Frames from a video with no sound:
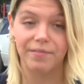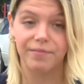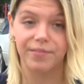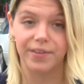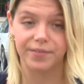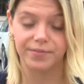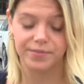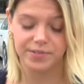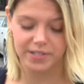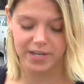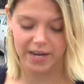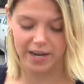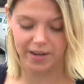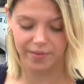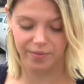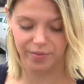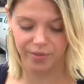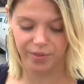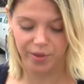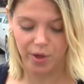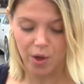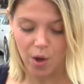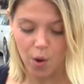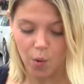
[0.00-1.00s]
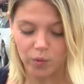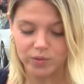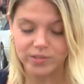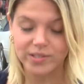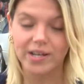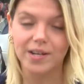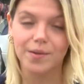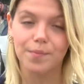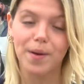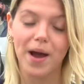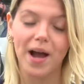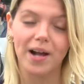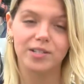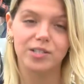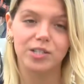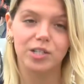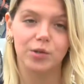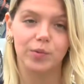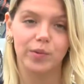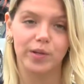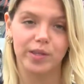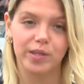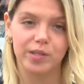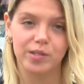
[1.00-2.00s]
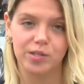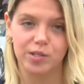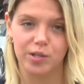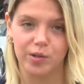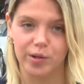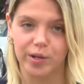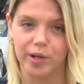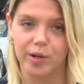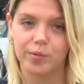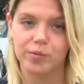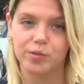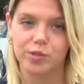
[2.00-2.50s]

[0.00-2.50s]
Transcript: 15th. We'll send it back to you in the studio,